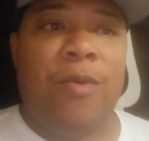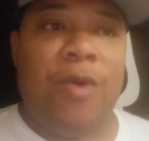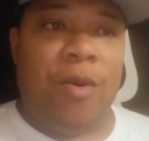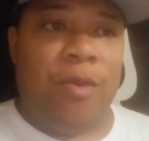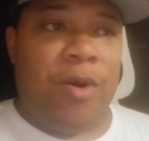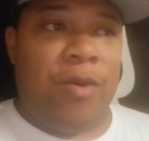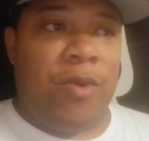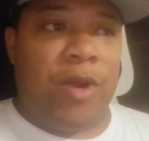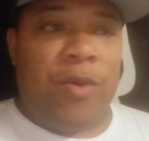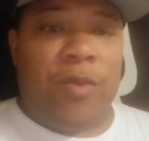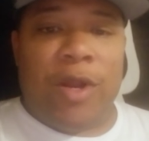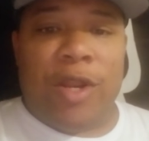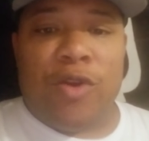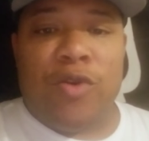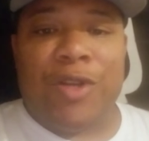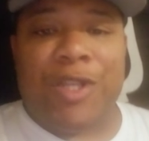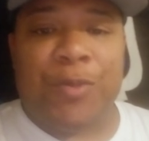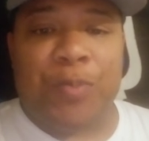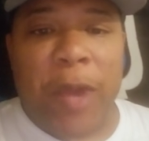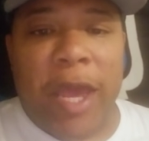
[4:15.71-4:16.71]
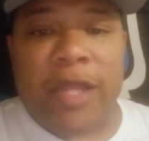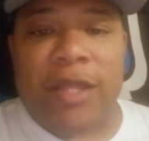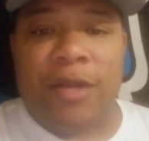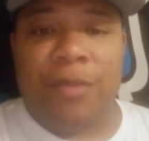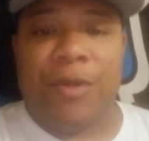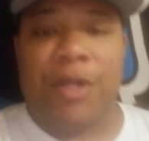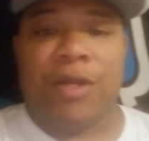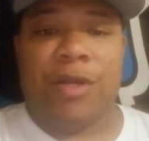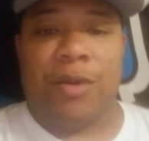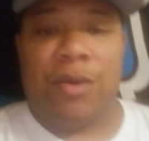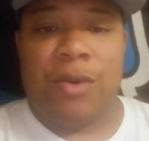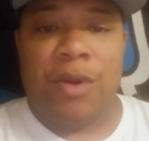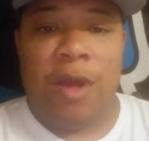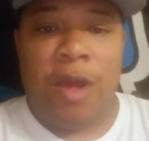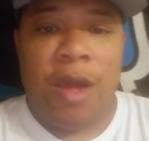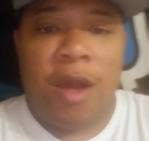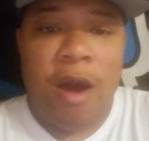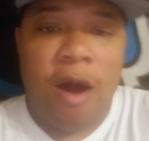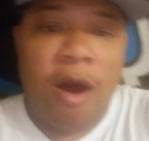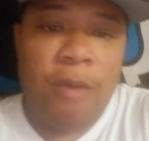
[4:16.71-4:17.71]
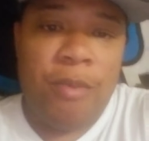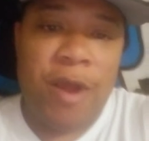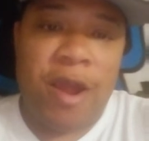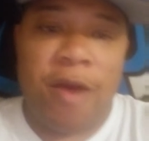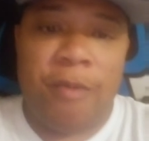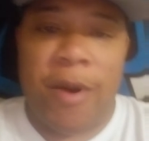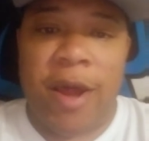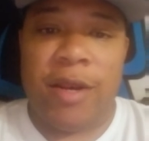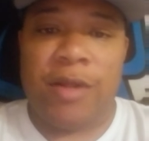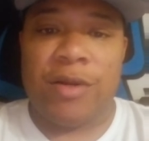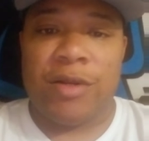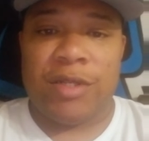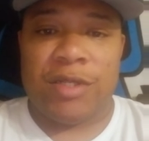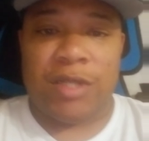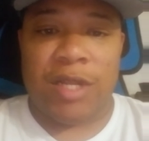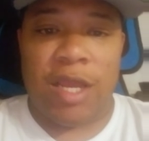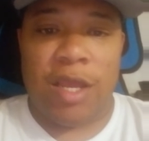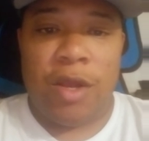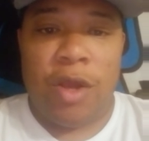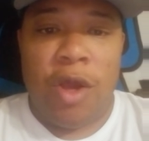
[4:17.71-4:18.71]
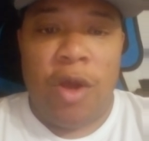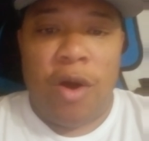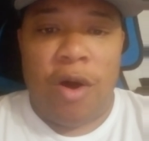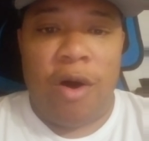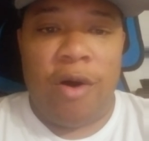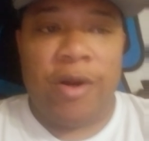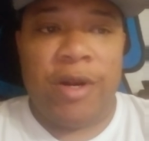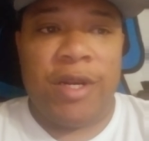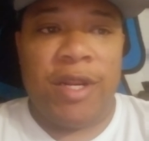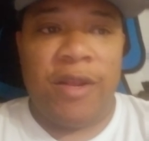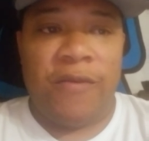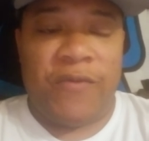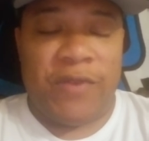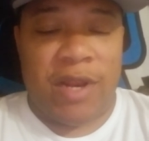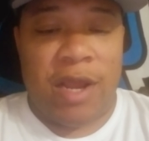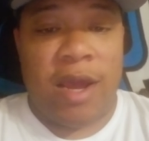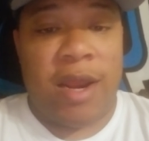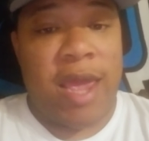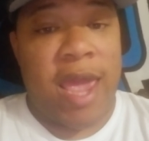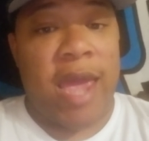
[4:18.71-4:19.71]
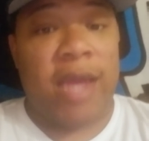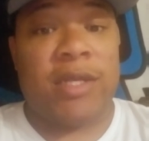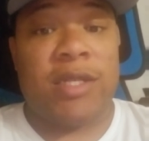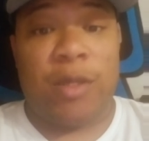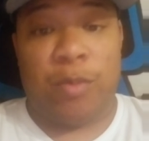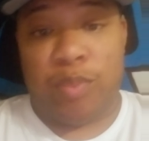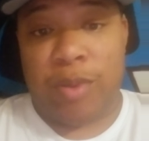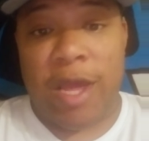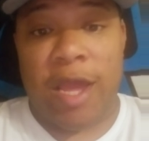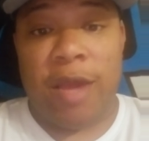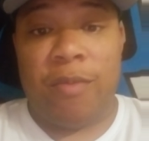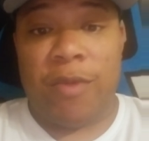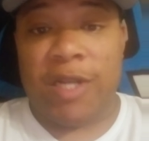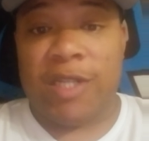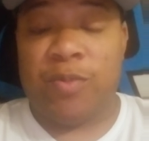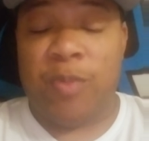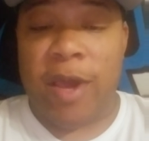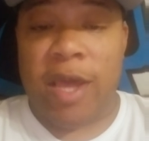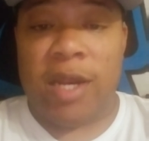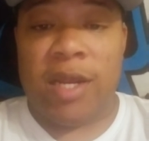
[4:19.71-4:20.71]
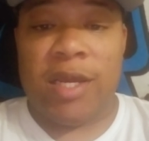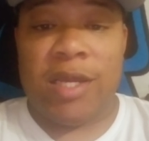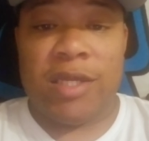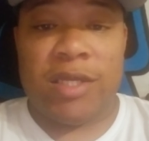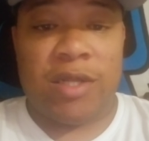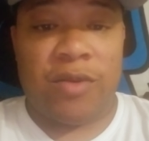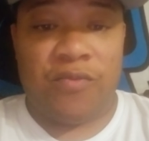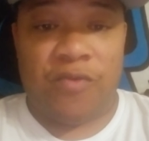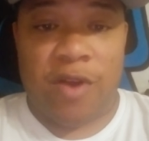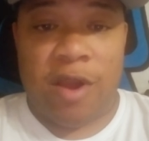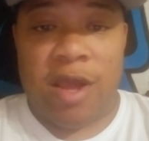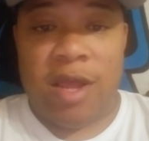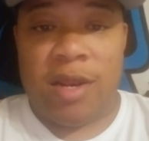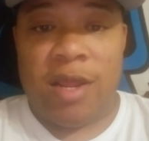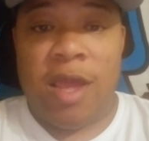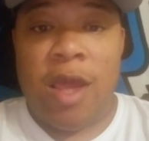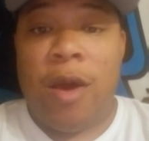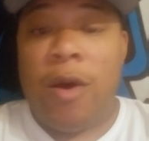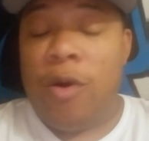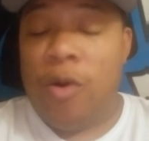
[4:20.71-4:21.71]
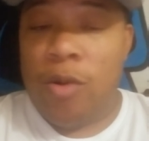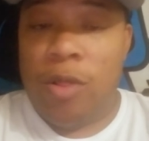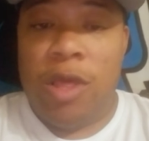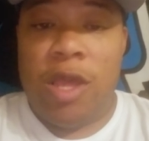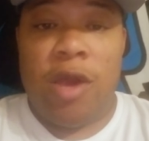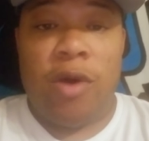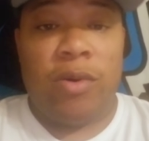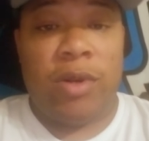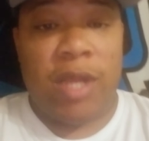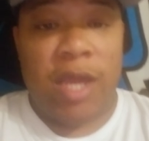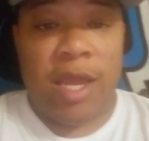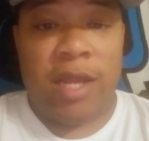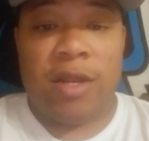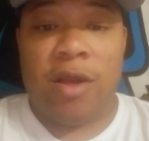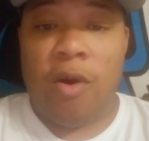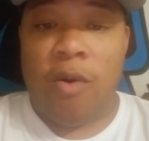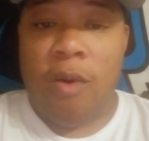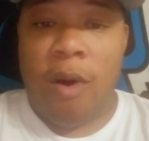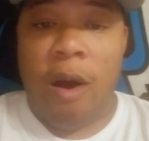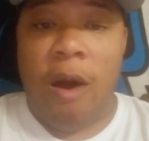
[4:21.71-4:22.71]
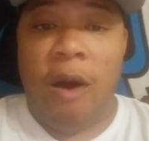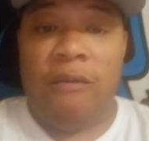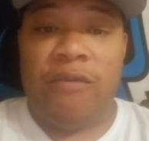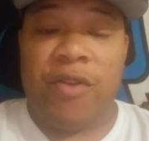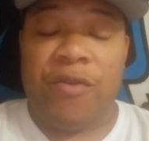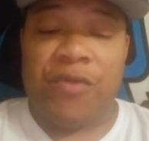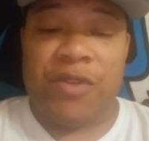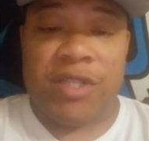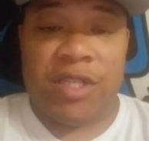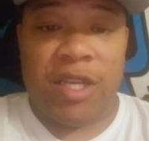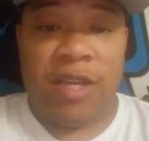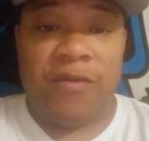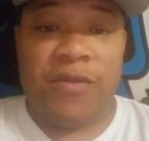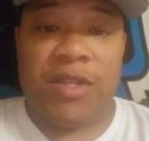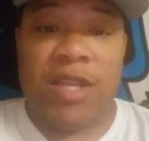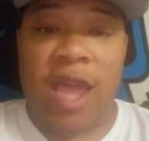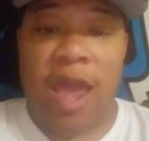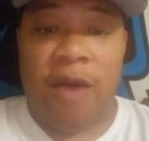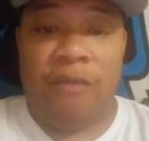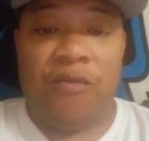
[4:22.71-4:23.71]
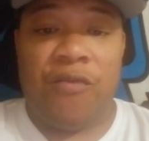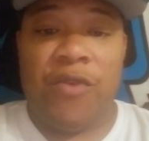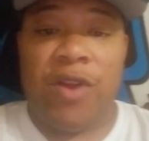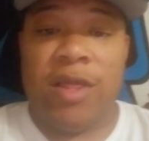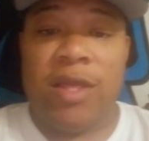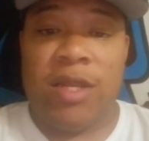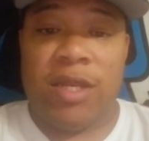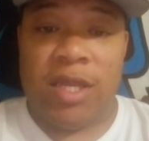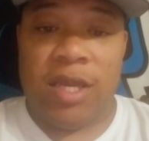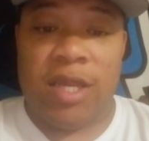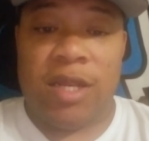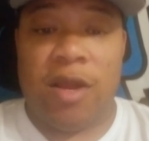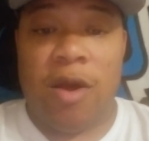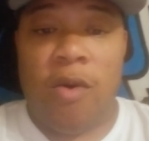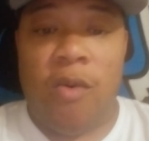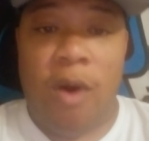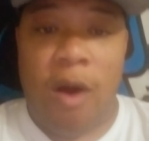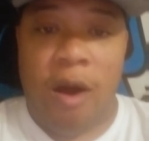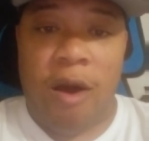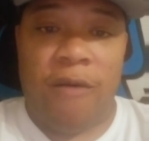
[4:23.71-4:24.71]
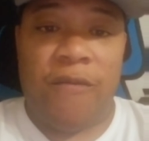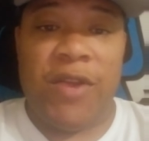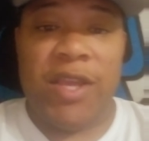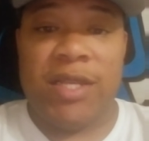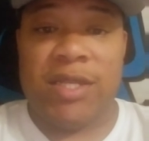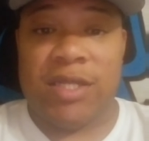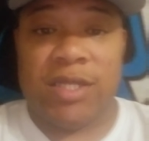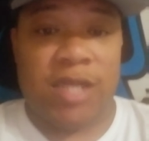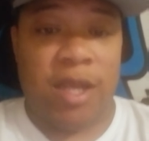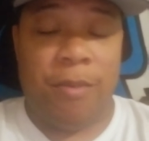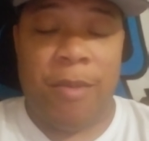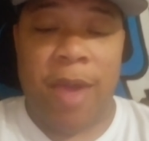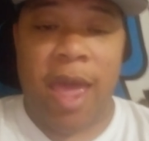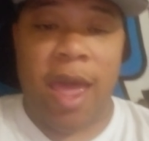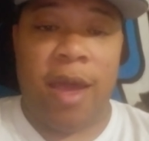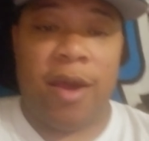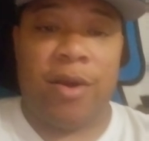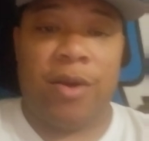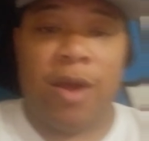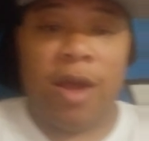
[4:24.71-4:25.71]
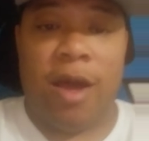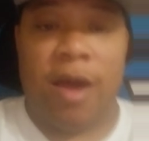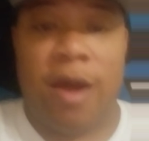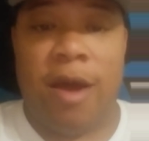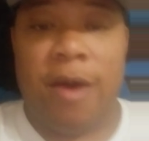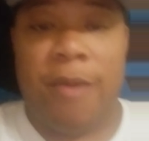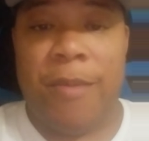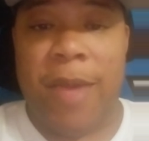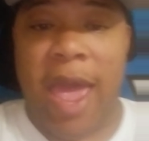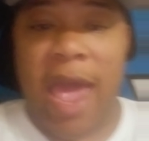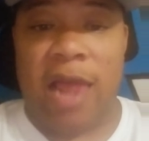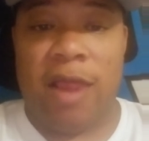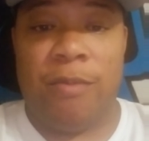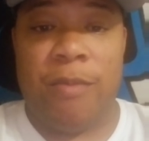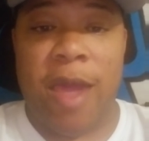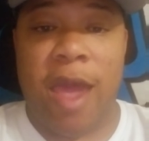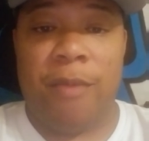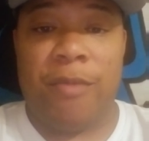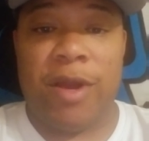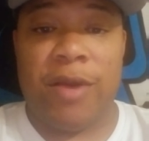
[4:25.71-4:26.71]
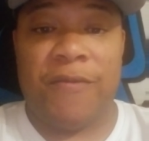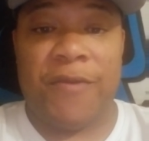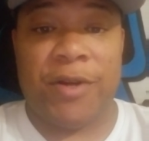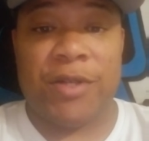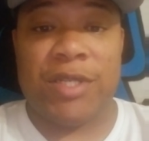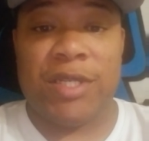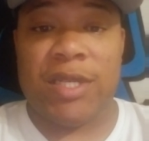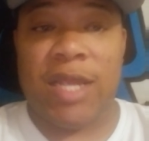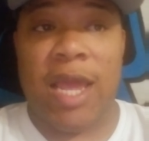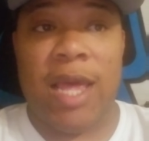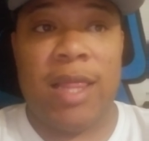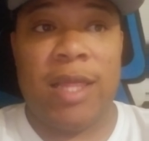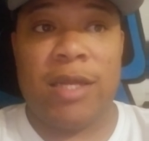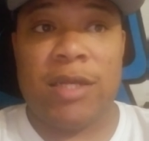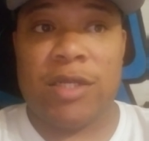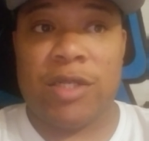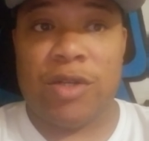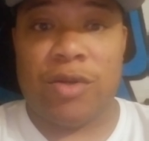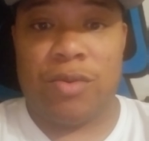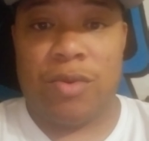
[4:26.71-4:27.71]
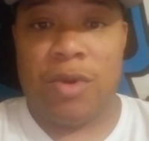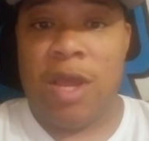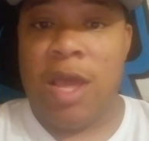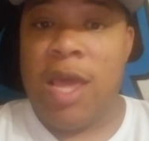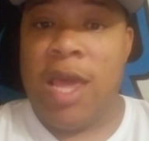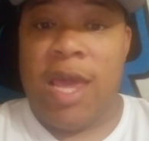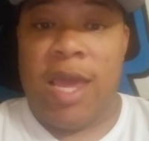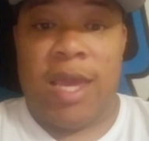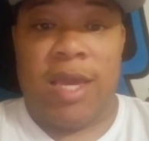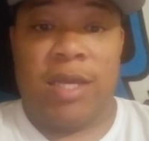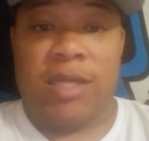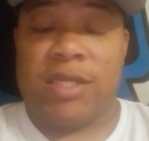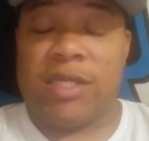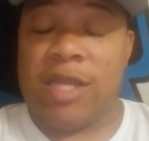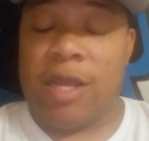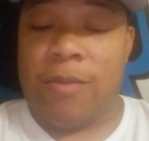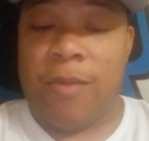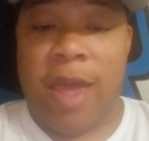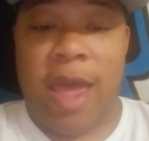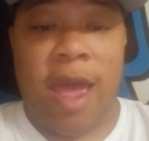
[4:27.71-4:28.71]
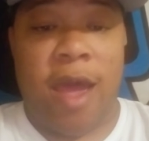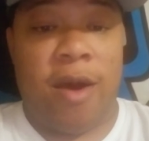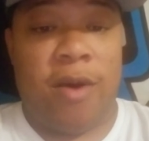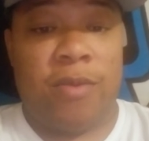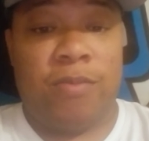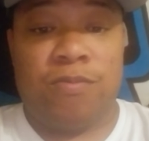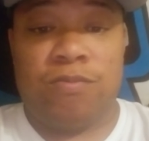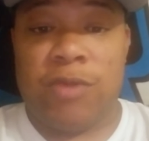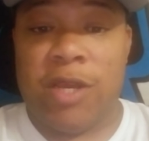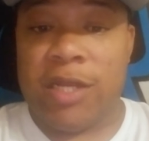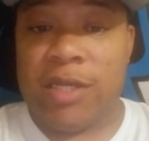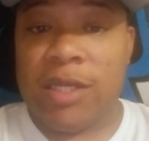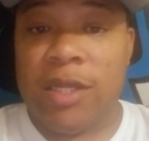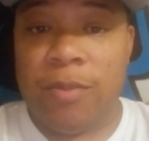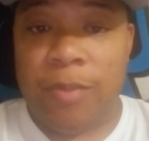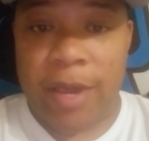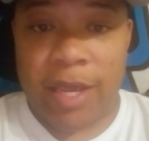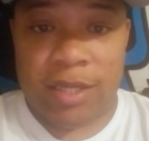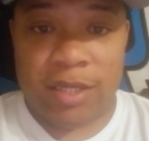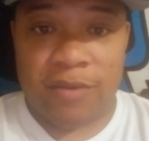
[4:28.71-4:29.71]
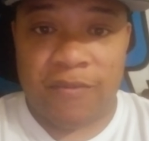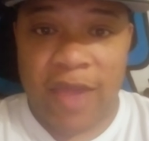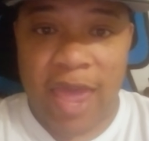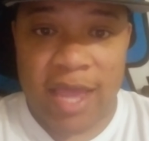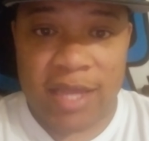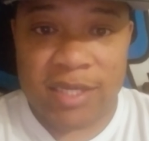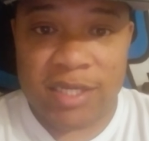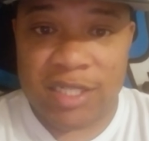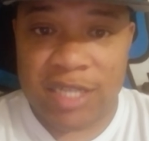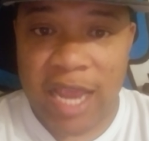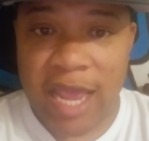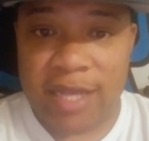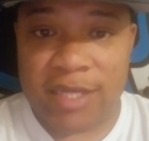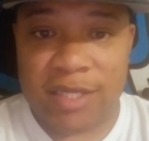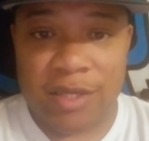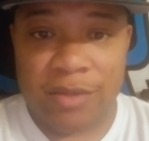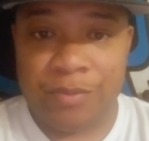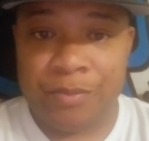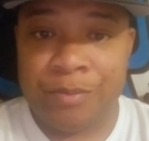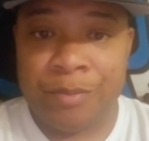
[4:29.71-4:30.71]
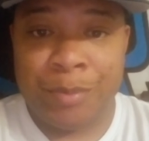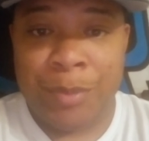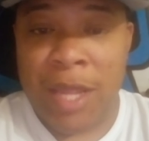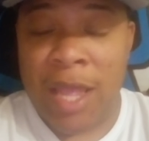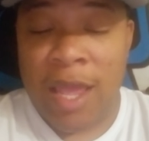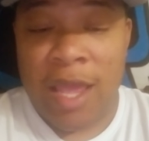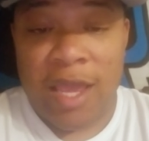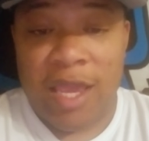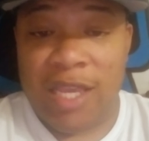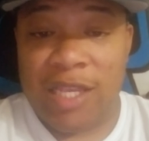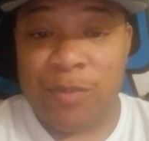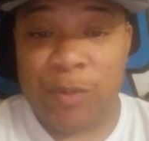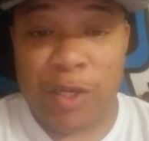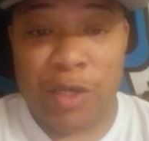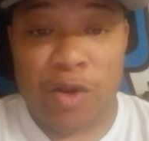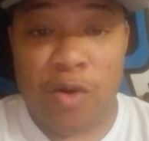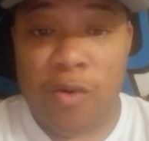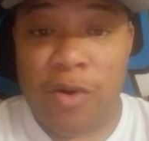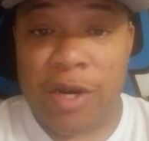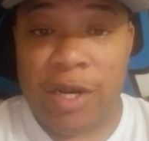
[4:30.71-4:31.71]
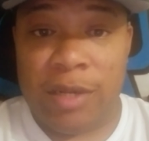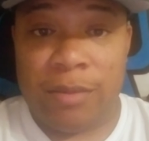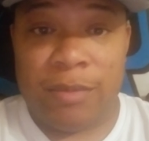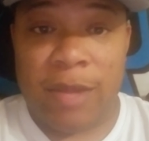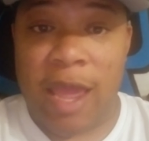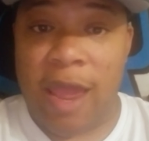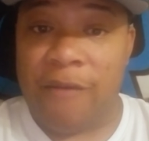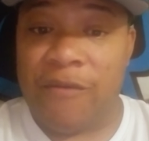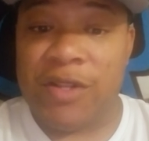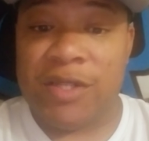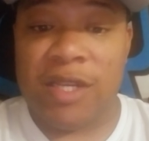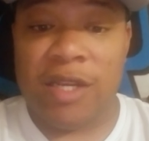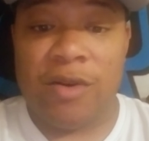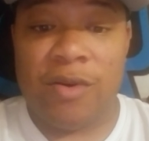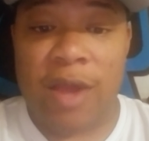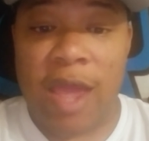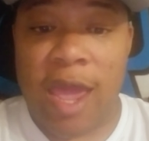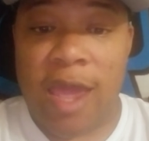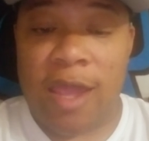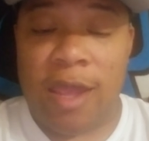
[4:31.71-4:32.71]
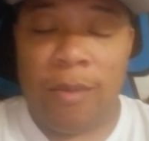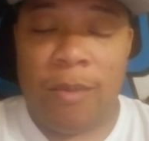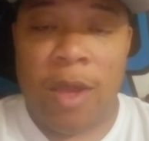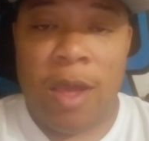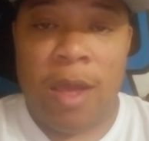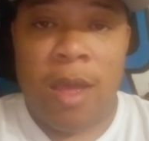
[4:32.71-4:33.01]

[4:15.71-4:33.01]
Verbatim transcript: What, what, what do you expect them to do? Oh, but everybody's going to say, hold the defense. Now, they actually played much better against the run. Julio did go off. The receivers, Calvin Ridley, did go off. He somehow, um, Alabama versus LSU, he somehow gets the best of Axon Jackson. He's been doing it every single game.